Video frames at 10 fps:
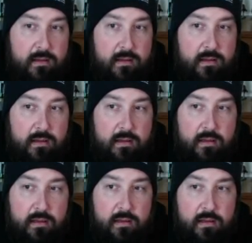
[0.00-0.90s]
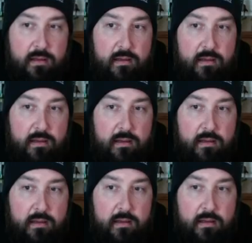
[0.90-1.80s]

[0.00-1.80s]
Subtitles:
(no one is talking)